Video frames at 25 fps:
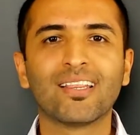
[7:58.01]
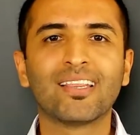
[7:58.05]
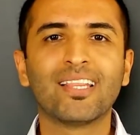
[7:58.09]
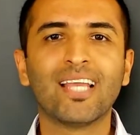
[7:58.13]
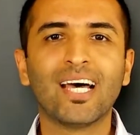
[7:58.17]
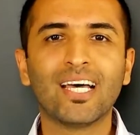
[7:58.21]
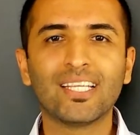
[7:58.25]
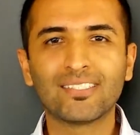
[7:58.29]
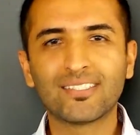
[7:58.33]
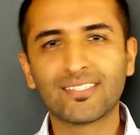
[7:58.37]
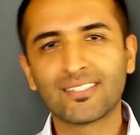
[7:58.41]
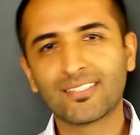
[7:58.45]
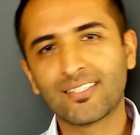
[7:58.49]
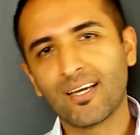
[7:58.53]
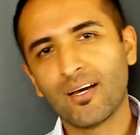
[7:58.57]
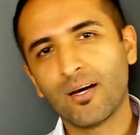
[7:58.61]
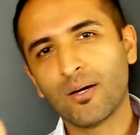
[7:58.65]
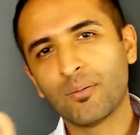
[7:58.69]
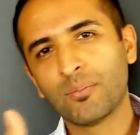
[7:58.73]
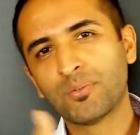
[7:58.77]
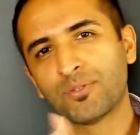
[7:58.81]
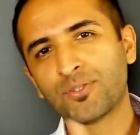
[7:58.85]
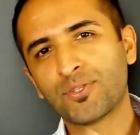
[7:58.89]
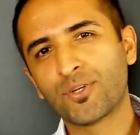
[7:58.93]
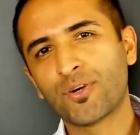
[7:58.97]
That's the
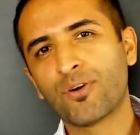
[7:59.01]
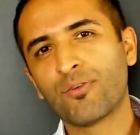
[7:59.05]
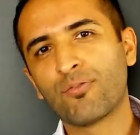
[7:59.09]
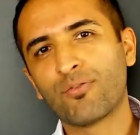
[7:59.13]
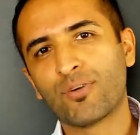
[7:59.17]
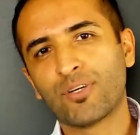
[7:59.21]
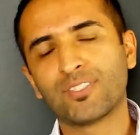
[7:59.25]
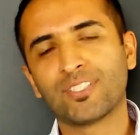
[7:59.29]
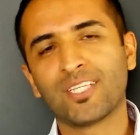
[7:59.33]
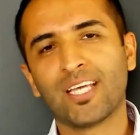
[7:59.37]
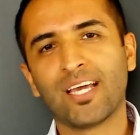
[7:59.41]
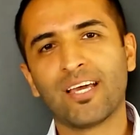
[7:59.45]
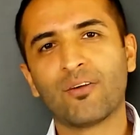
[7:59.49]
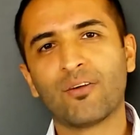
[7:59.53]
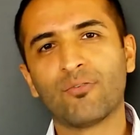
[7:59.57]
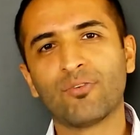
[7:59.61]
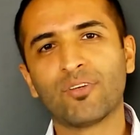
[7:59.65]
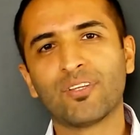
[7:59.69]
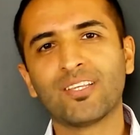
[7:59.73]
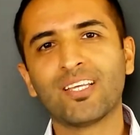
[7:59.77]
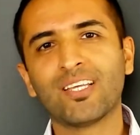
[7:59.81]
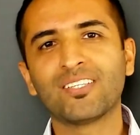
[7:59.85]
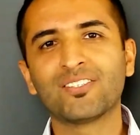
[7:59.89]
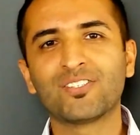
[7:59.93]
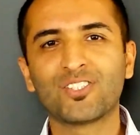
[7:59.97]
observer side
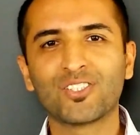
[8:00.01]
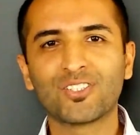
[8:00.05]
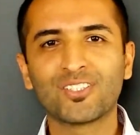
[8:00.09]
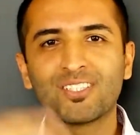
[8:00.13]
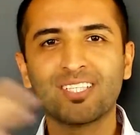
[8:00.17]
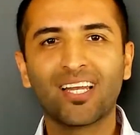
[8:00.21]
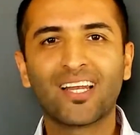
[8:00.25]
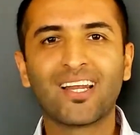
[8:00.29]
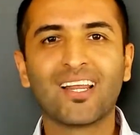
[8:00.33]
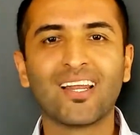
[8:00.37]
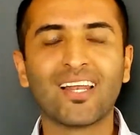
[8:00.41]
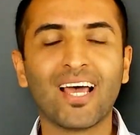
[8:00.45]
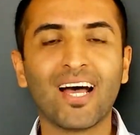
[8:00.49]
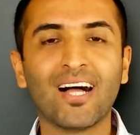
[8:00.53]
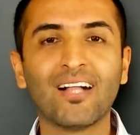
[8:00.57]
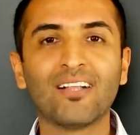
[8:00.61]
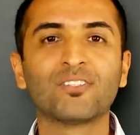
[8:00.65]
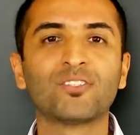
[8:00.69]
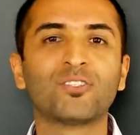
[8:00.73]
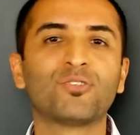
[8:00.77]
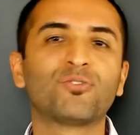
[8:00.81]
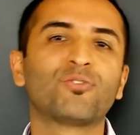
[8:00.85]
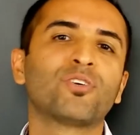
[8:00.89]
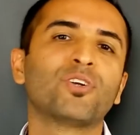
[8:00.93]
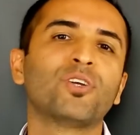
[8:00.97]
of it. That's just an
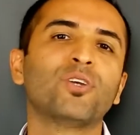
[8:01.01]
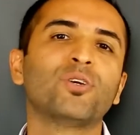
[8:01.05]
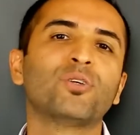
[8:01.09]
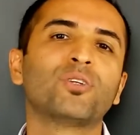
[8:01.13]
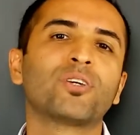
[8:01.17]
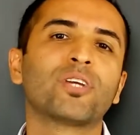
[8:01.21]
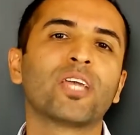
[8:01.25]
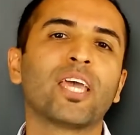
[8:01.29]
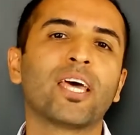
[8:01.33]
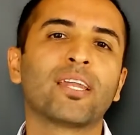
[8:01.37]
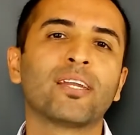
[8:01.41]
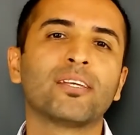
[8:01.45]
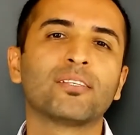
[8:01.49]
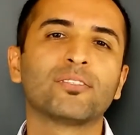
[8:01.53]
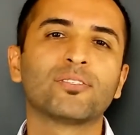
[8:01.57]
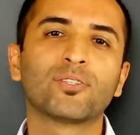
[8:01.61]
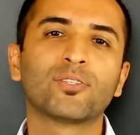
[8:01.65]
analogy for you to get it.